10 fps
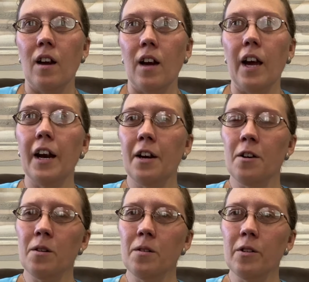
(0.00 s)
And I
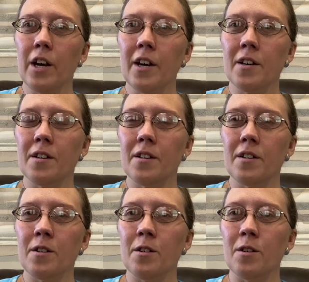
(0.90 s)
know that
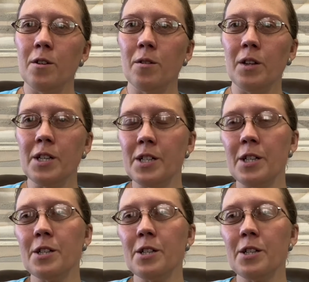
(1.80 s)
you're listening